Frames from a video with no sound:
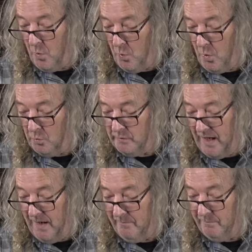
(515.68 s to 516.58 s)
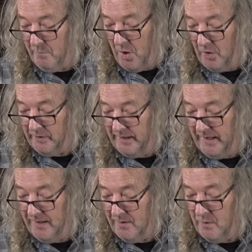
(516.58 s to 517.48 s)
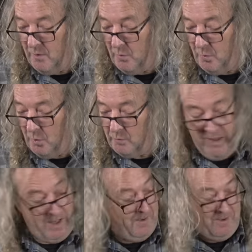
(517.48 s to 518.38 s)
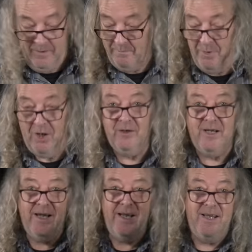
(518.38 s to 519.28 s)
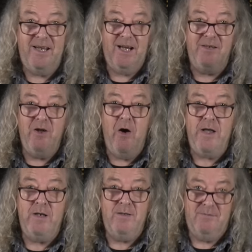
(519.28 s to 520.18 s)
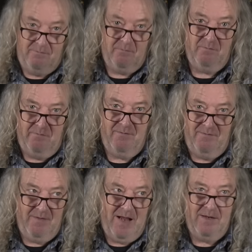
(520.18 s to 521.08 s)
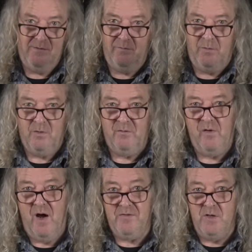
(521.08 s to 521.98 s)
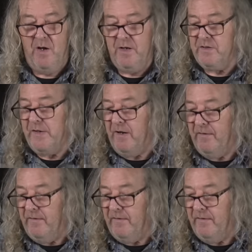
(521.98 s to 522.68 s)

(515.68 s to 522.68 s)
walnut, mahogany, walnut, mahogany. There you go, 9. That 4 and 5's 9, isn't it?